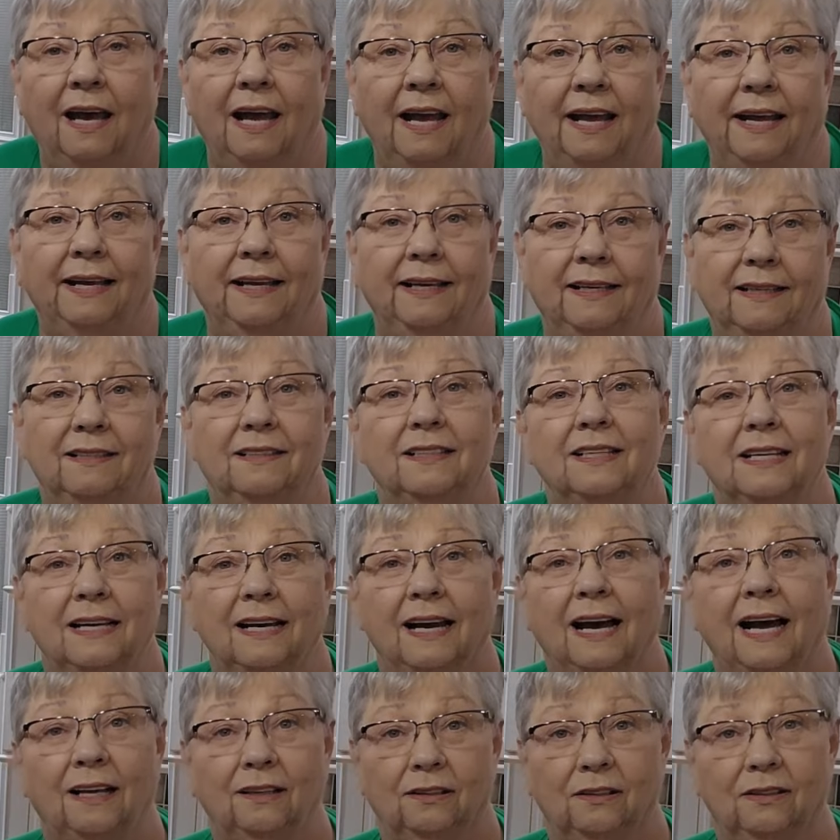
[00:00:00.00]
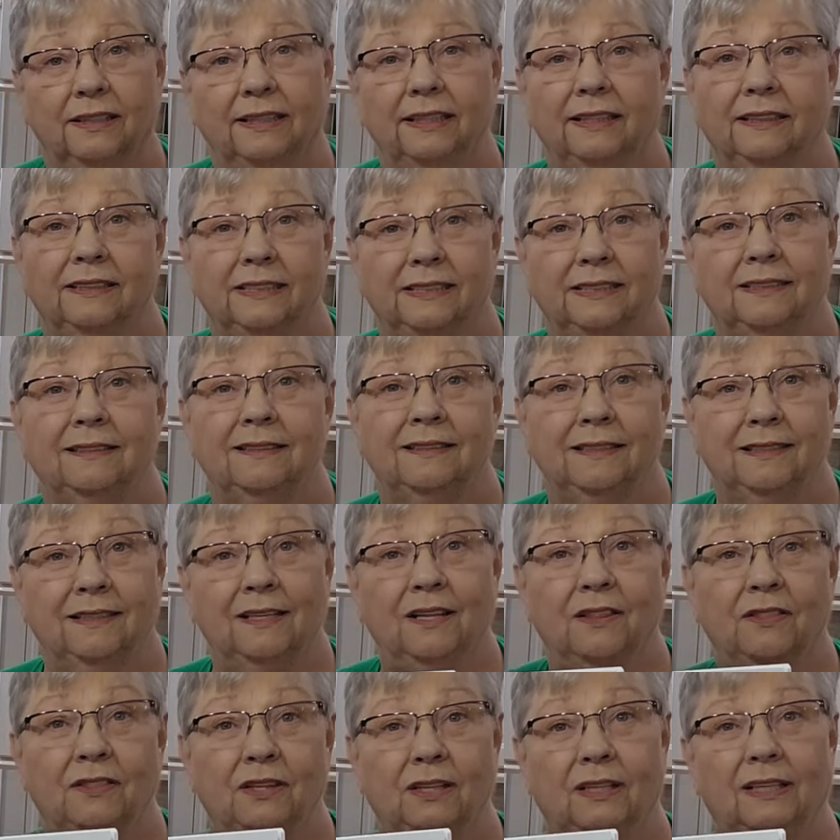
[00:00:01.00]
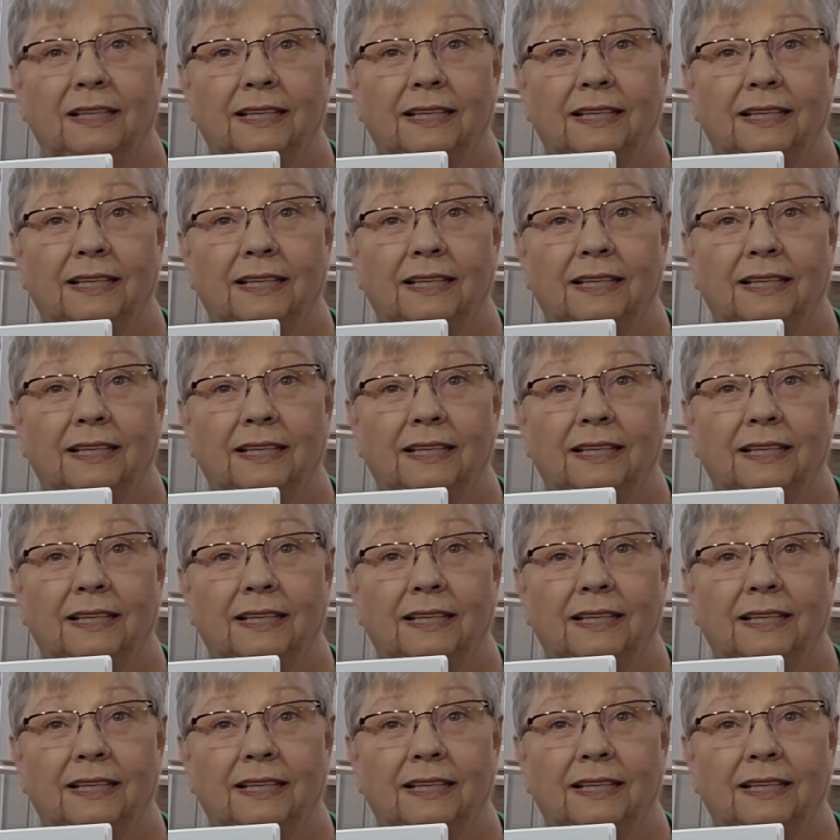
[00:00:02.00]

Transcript: And I'll list the